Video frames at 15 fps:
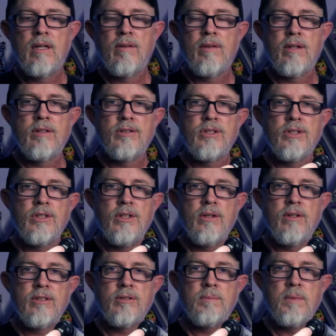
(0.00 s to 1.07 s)
There's
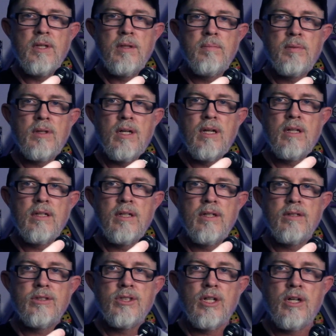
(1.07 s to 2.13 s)
your USB plug,
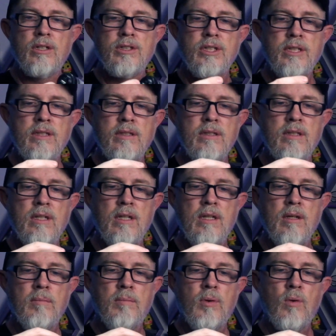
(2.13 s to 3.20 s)
your charging
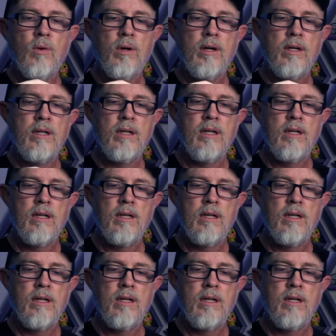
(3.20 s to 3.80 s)
port.